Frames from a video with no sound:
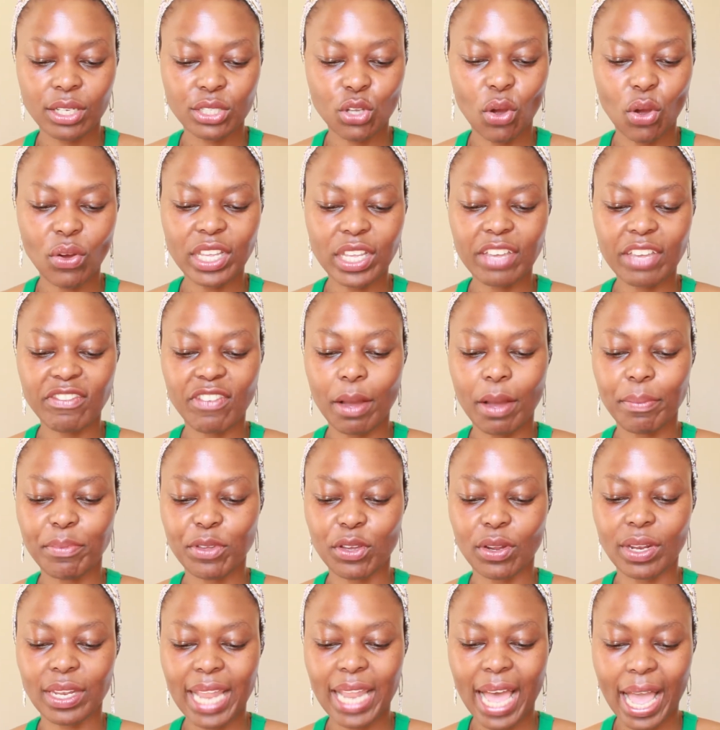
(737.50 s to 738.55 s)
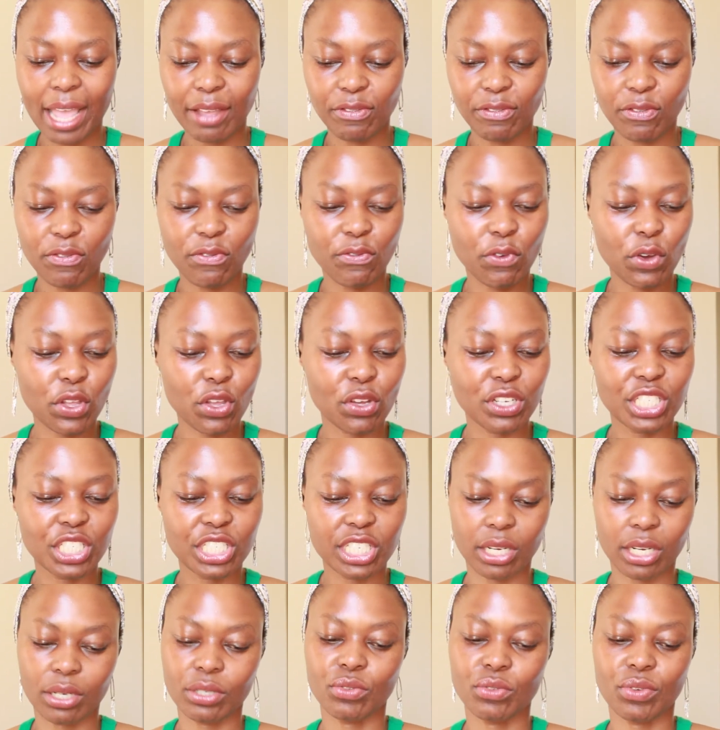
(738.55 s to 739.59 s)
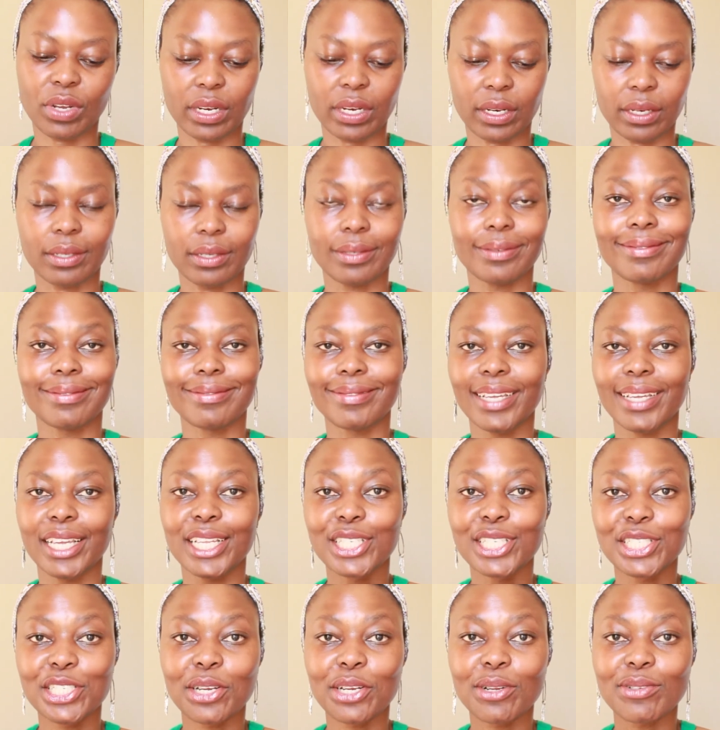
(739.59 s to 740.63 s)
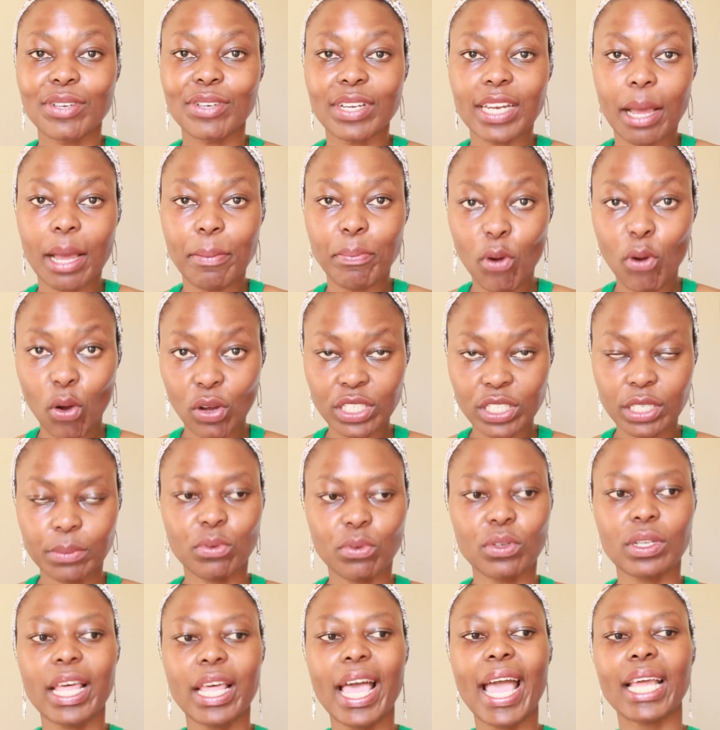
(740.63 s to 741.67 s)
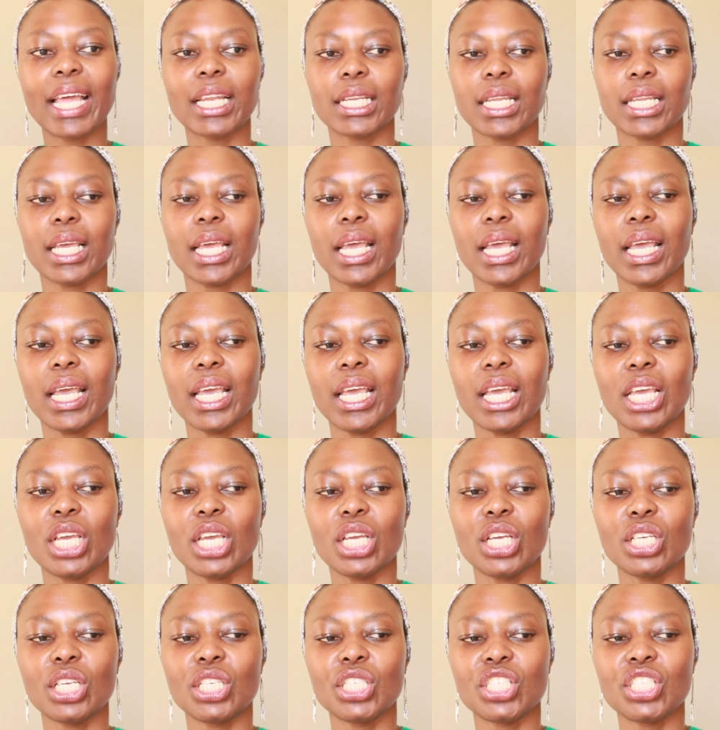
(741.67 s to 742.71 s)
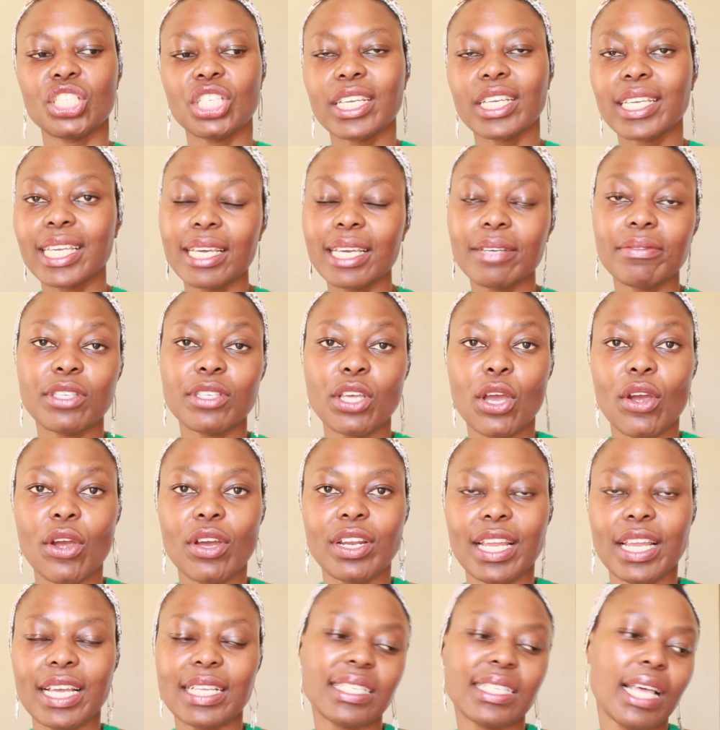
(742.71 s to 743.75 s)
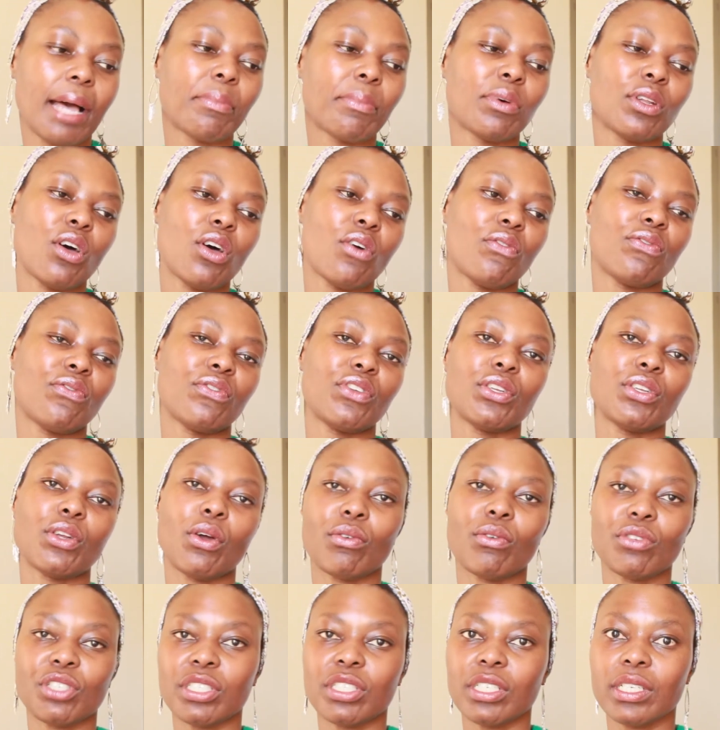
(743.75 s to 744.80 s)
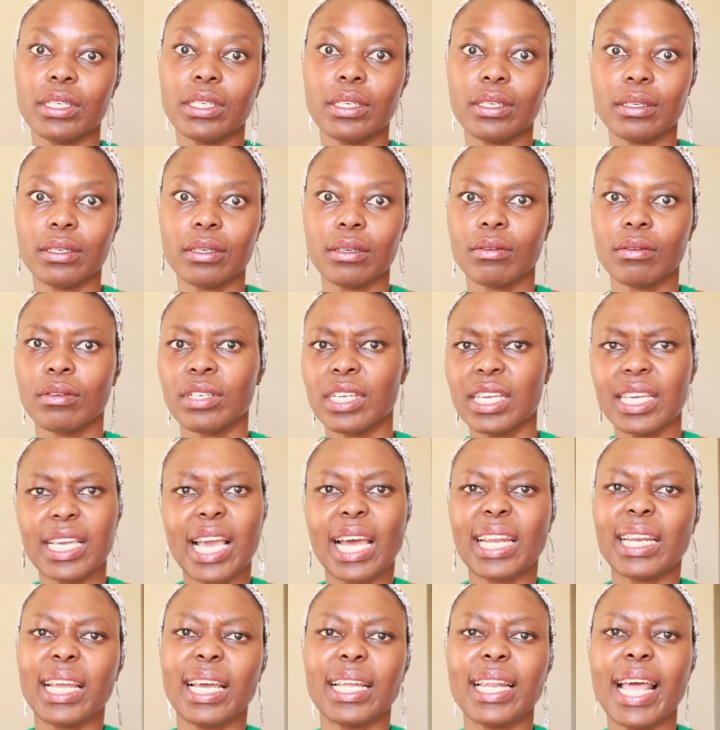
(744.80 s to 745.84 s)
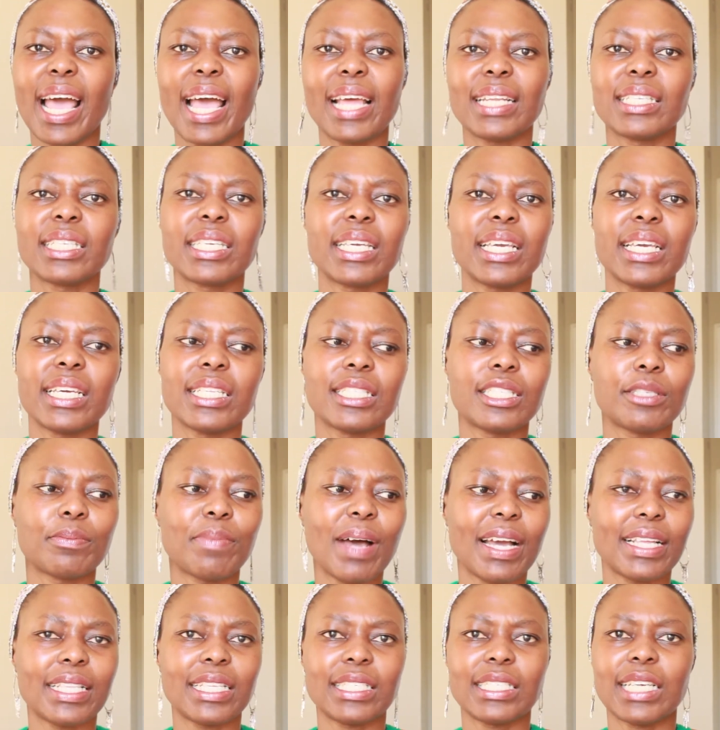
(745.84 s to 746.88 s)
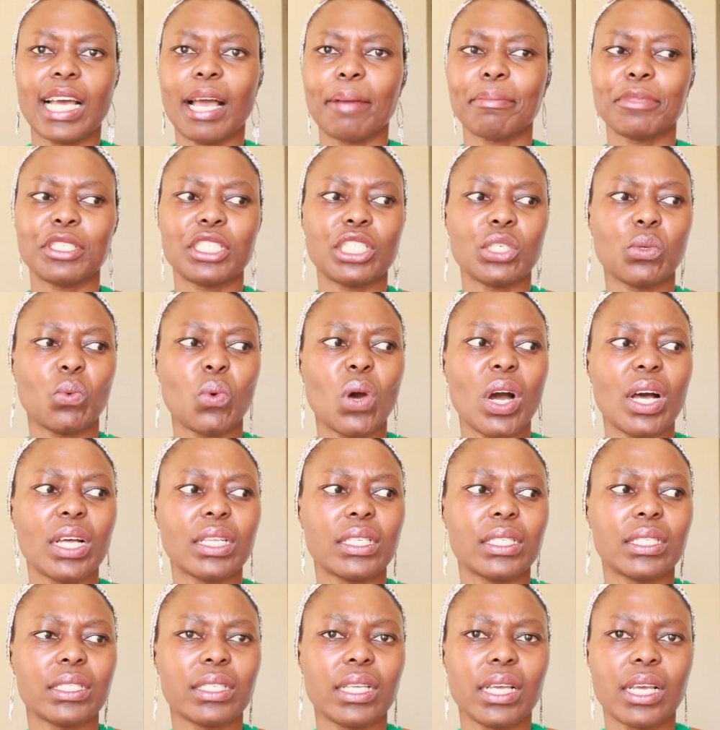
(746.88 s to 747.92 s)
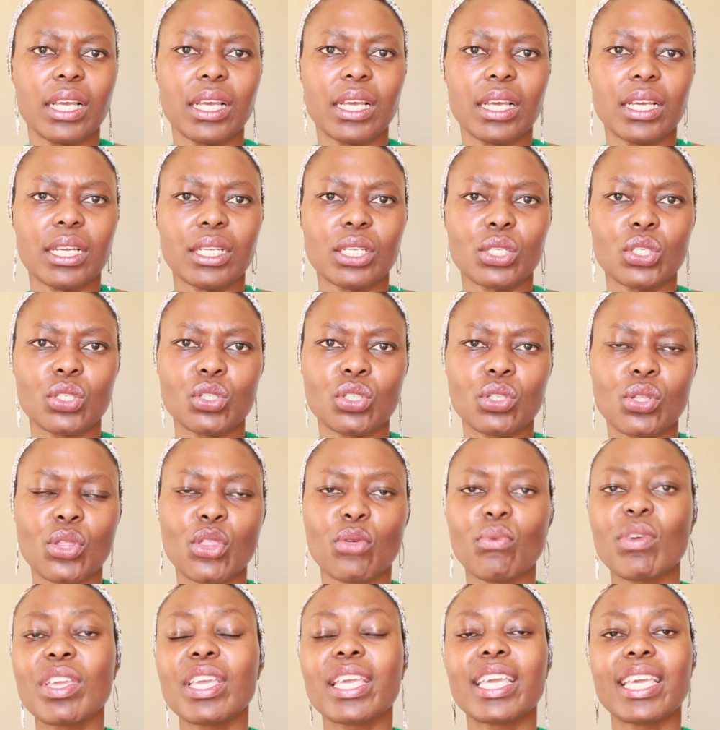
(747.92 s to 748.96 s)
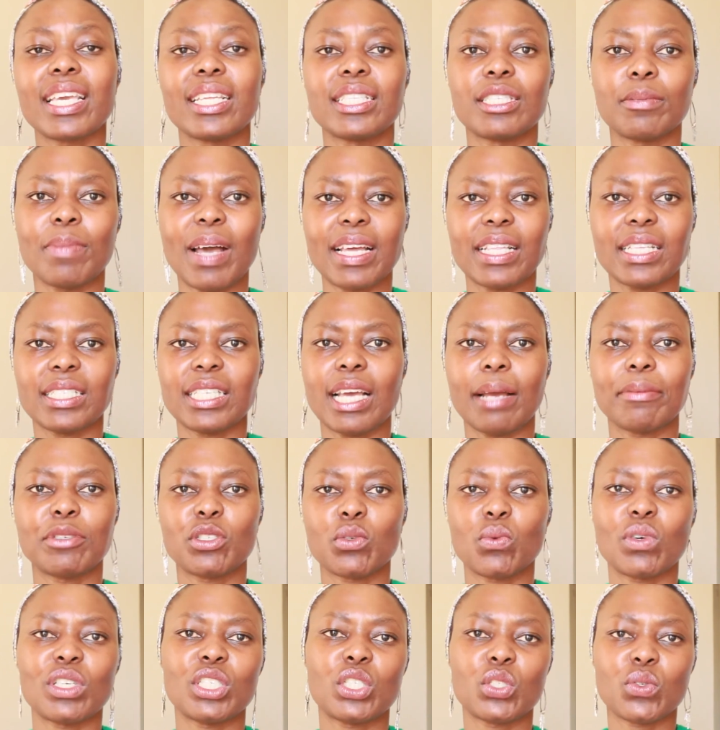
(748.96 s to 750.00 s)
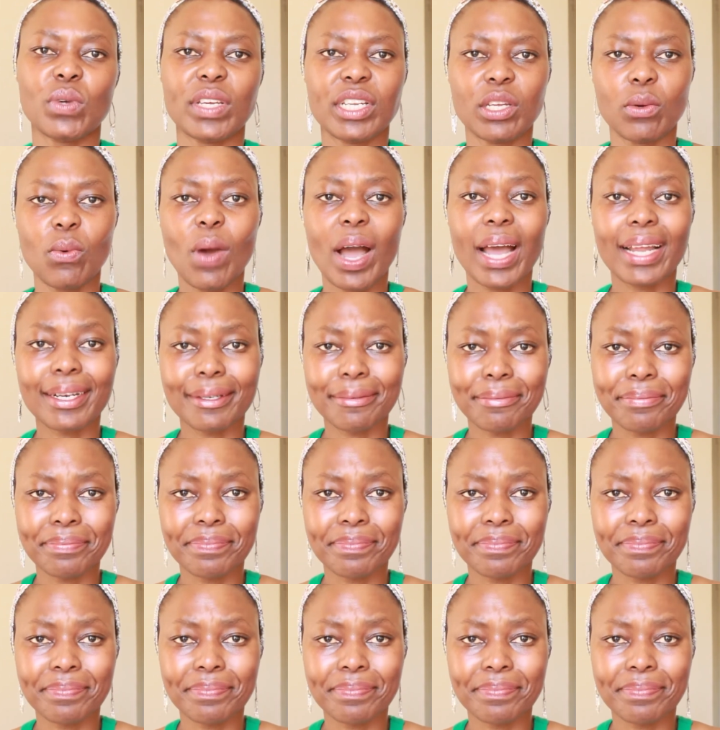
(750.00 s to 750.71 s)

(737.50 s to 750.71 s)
Don't give up your life for your children. Children are portable. And she gives her an example of, you know, Iyanla had kids by the time she was, 3 kids by the time she was 21.